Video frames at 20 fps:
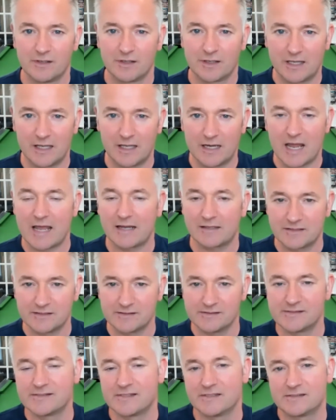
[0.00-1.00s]

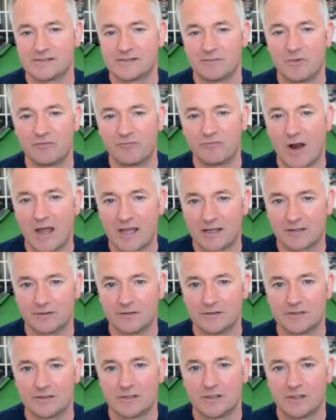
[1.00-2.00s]
connected system of record